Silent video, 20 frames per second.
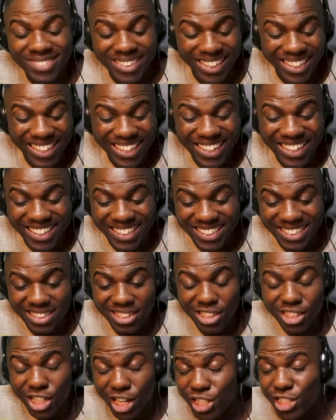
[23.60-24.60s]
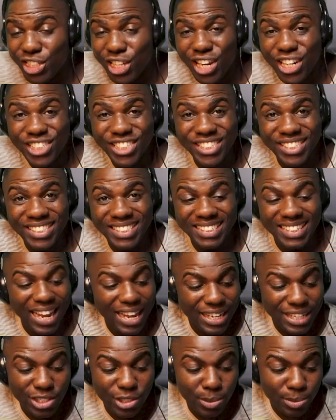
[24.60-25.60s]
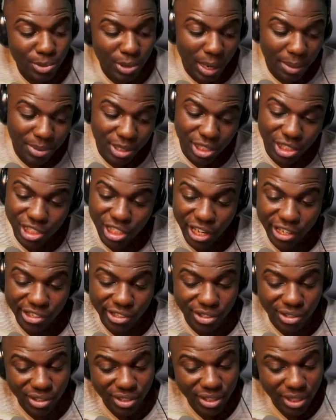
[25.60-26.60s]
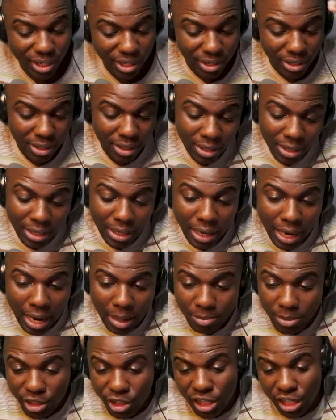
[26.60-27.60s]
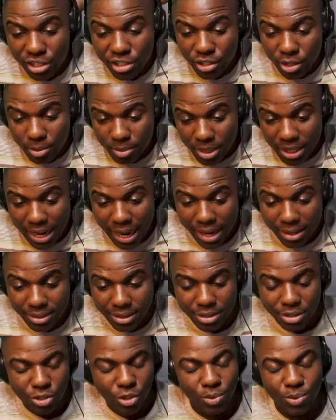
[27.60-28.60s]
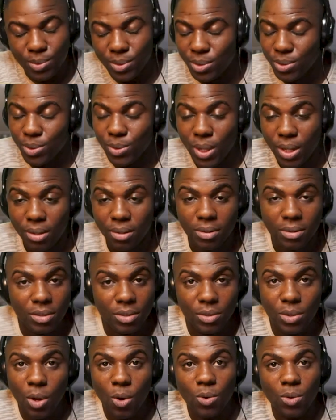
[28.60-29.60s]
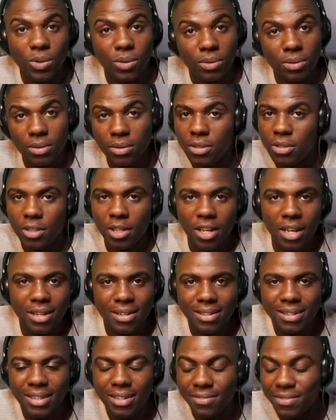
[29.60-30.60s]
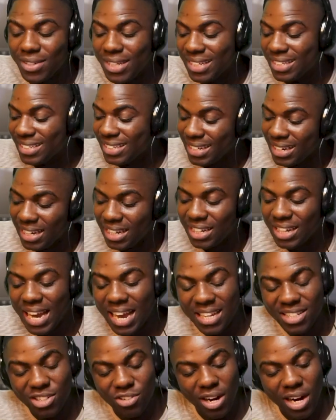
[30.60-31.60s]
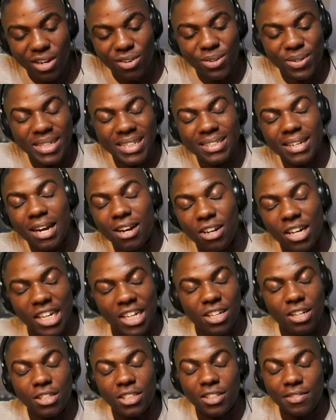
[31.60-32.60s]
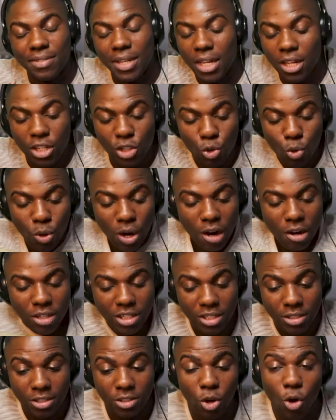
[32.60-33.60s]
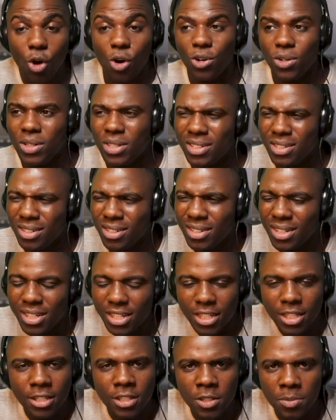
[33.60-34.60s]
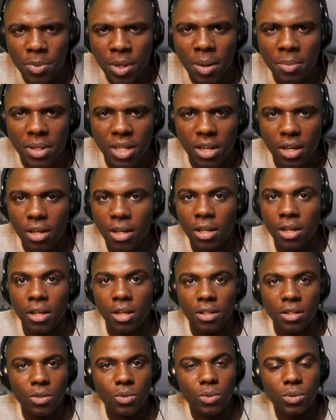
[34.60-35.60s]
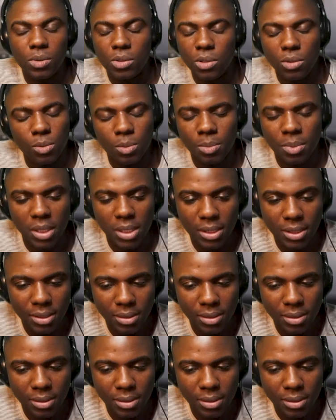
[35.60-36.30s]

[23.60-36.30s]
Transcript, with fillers: yeah, let's get this. Like and subscribe to the channel. Yeah, I'm changing up the content. So, yeah, you know, it's either you guys rock with it or I cultivate a new audience, or it's probably a, a YouTube